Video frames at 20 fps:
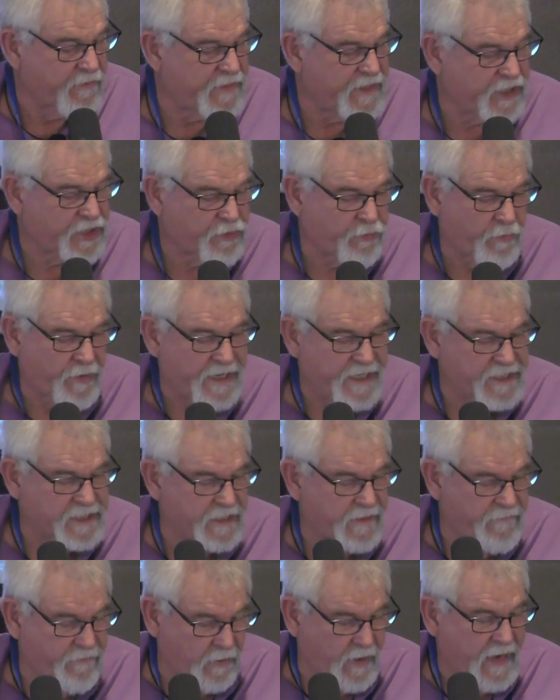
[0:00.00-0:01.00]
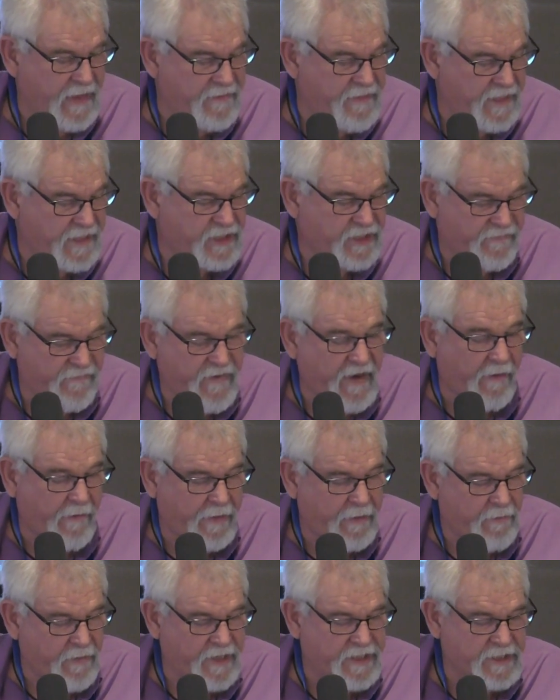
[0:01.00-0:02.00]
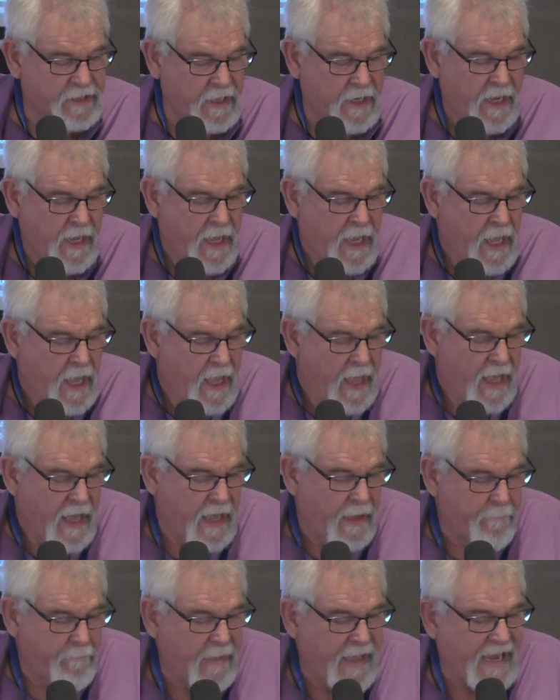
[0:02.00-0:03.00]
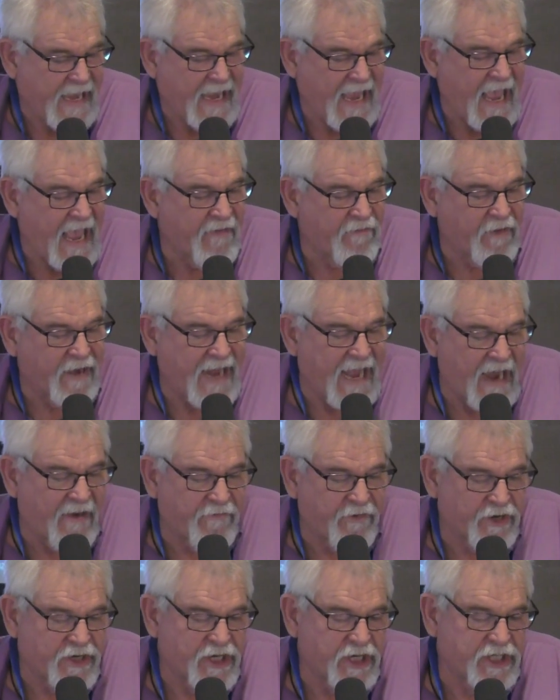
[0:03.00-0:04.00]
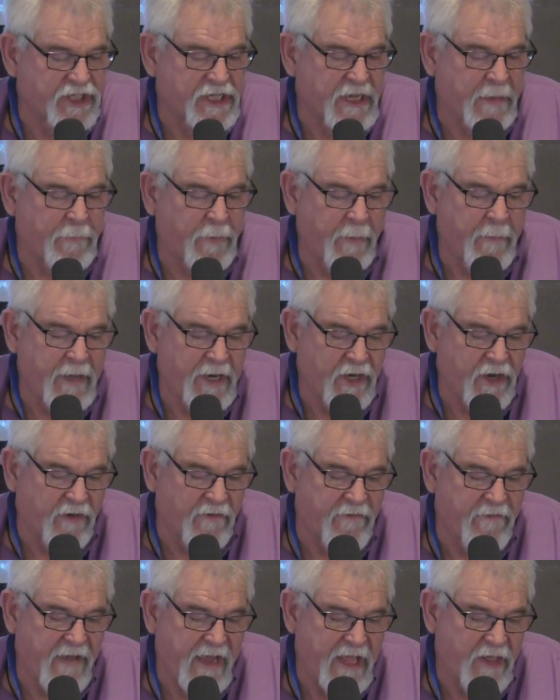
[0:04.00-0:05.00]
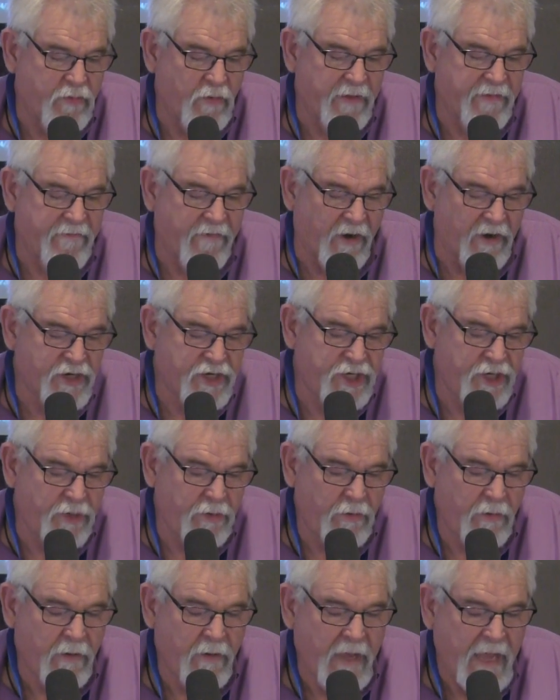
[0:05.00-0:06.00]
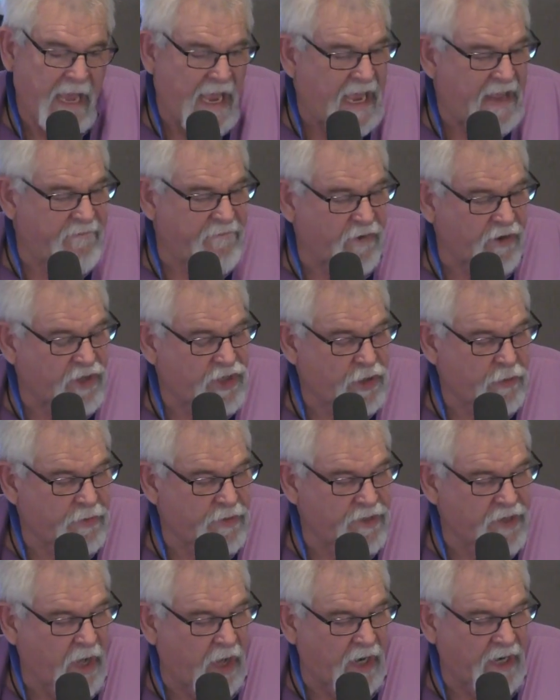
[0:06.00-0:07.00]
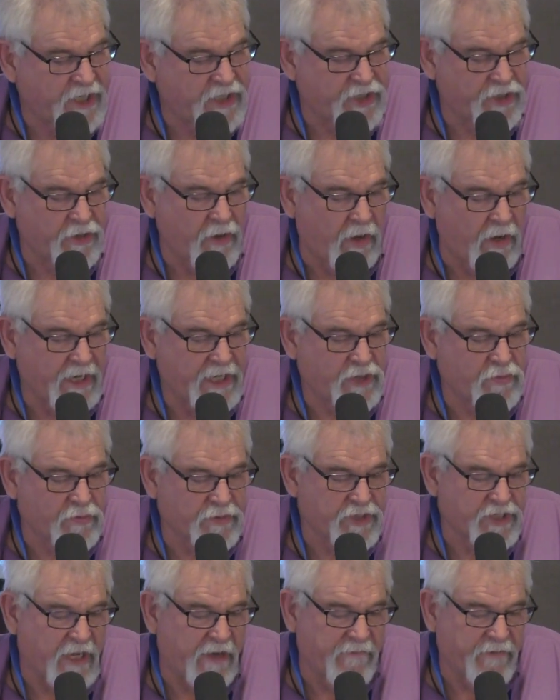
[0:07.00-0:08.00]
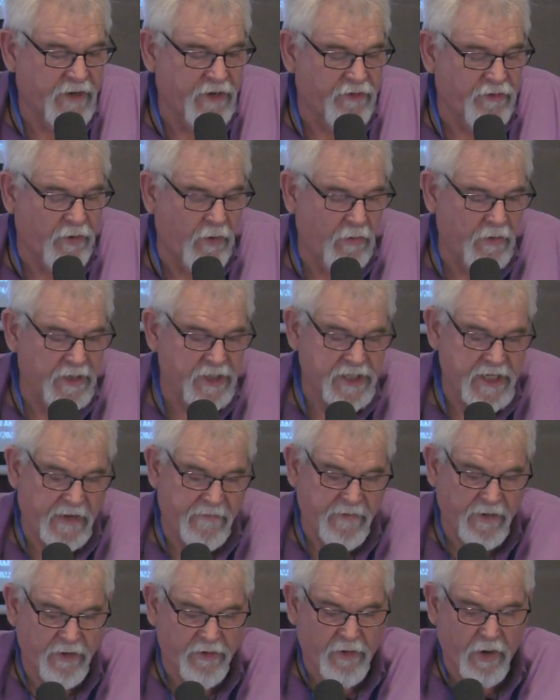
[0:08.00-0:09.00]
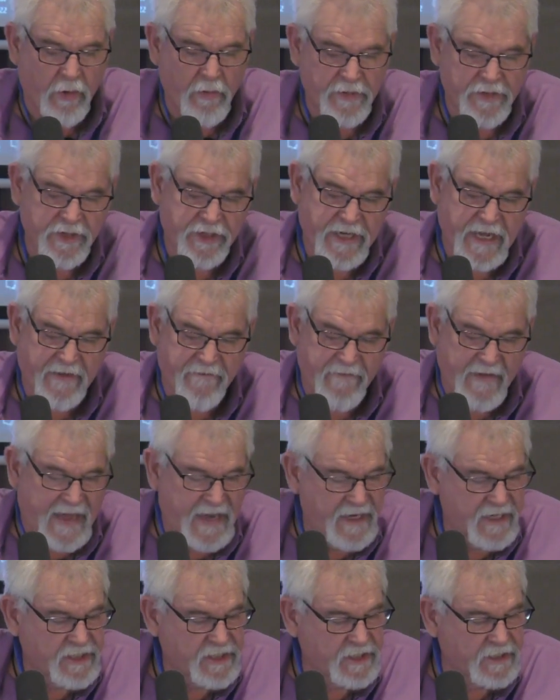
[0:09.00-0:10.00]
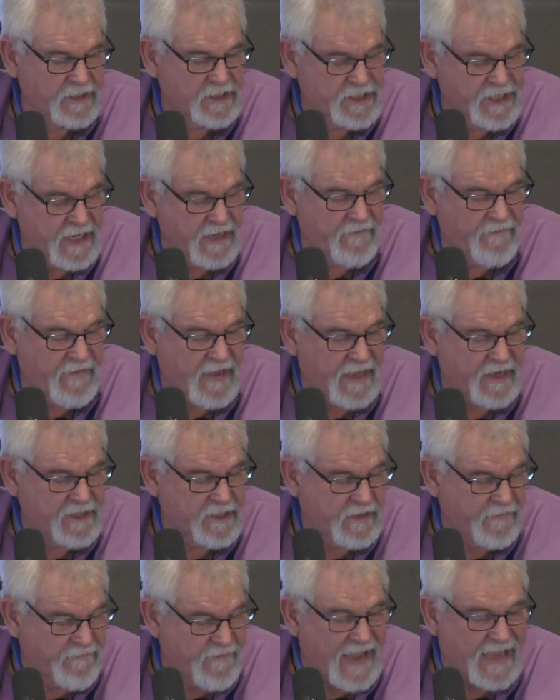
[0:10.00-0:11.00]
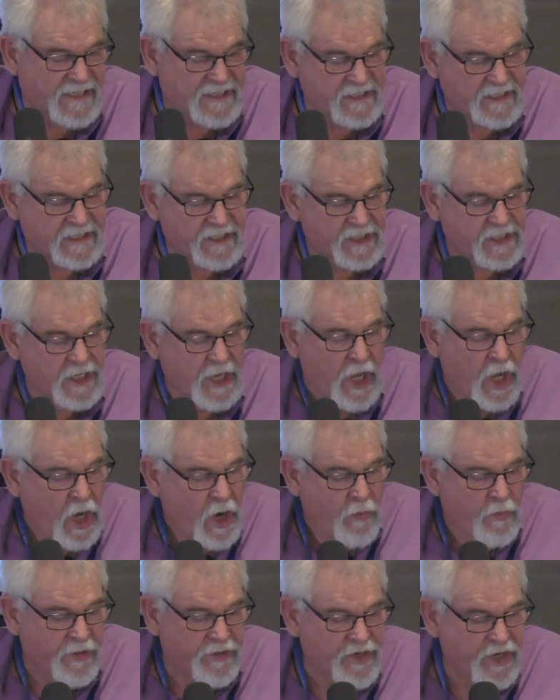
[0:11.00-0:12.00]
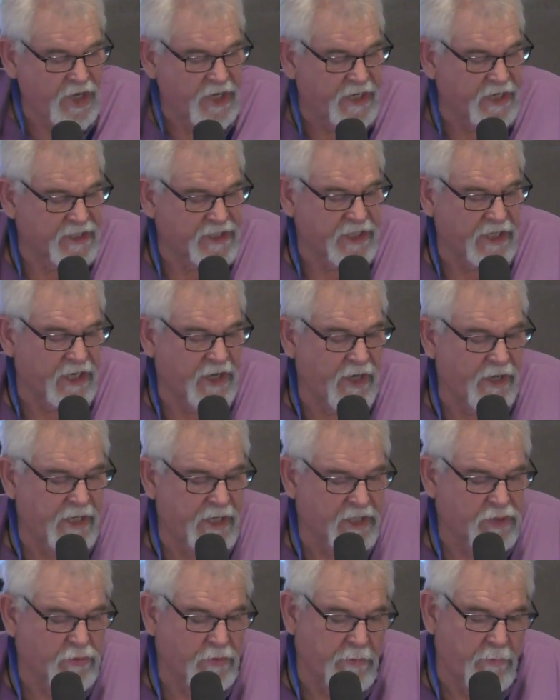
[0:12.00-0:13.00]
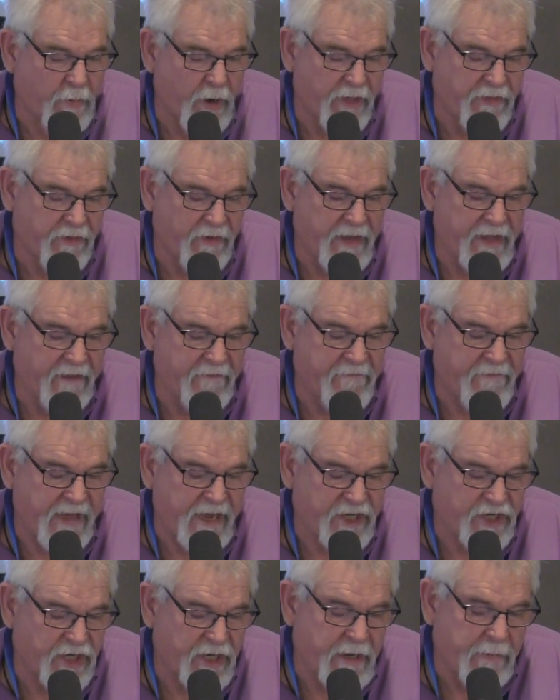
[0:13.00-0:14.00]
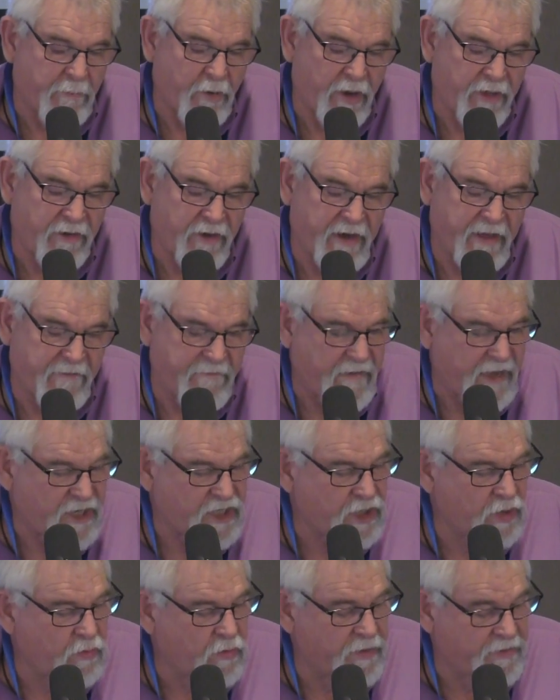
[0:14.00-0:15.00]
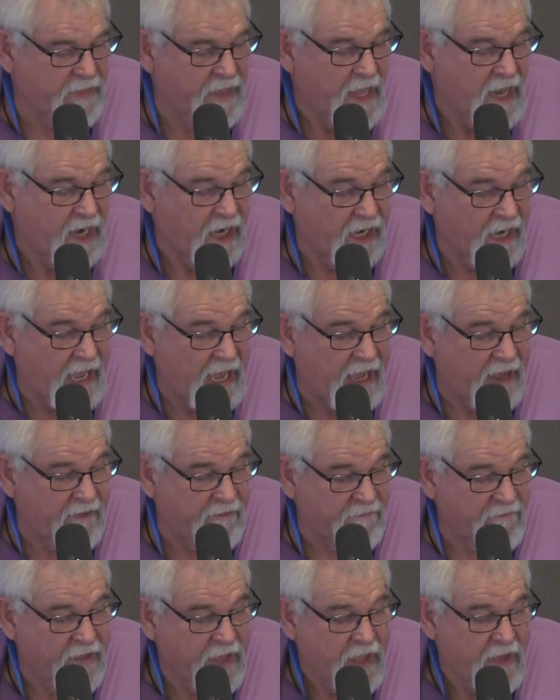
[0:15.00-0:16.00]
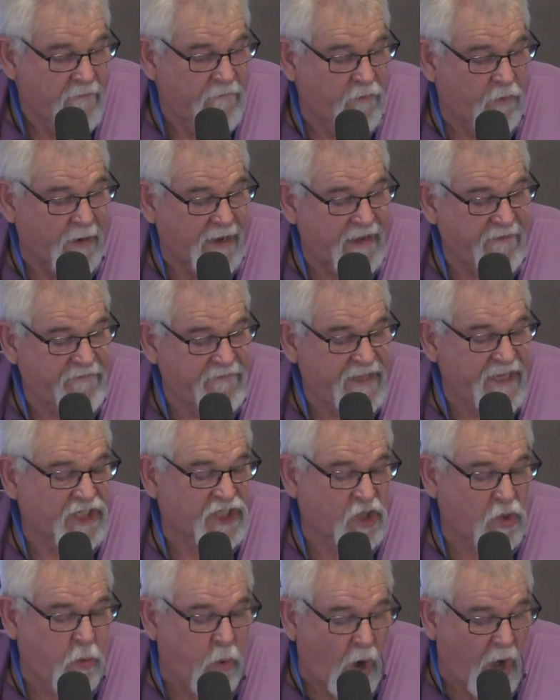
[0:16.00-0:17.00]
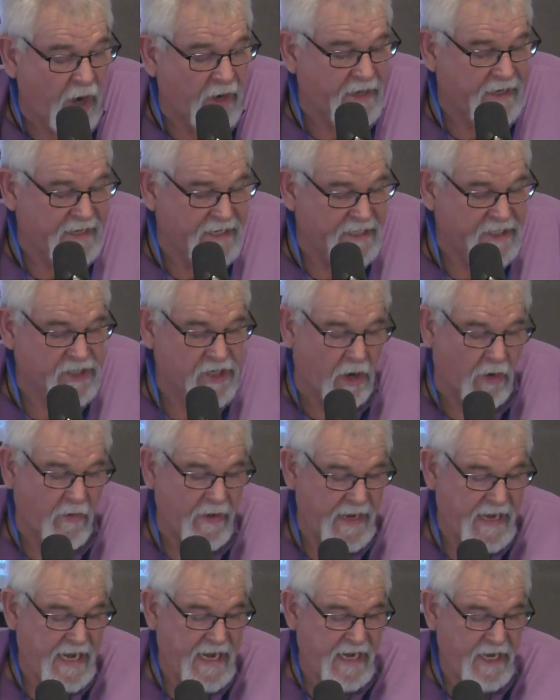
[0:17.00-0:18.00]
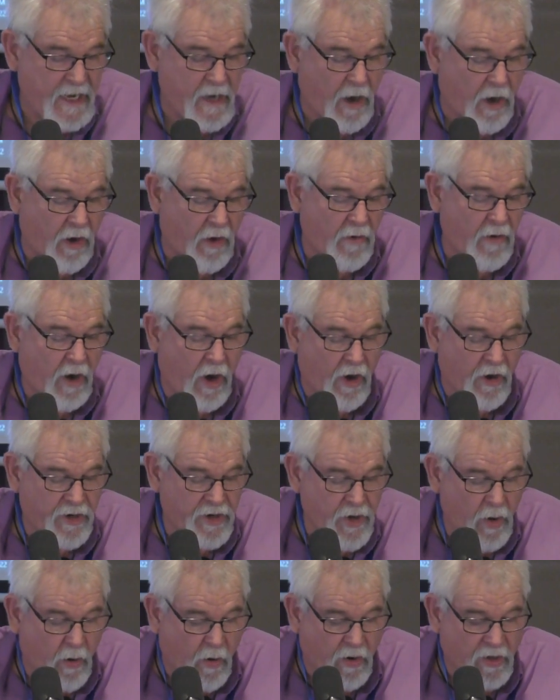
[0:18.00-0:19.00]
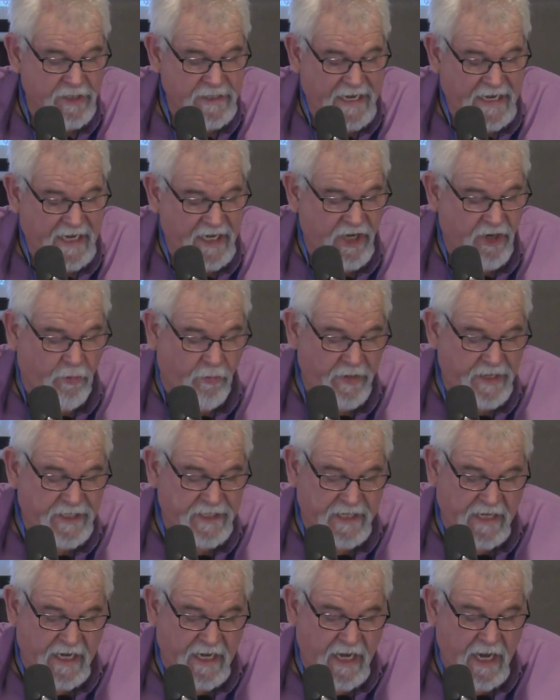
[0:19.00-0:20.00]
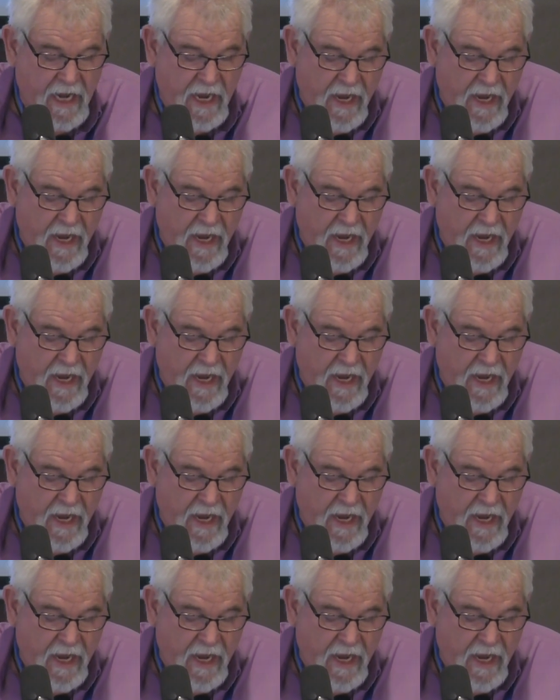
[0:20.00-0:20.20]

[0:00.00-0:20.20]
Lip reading: this very reason, make every effort to supplement your faith with virtue, and virtue with knowledge, and knowledge with self-control, and self-control with steadfastness, and steadfastness with goodness, and goodness with brotherly affection, and brotherly affection with love. For if these qualities are yours and increasing,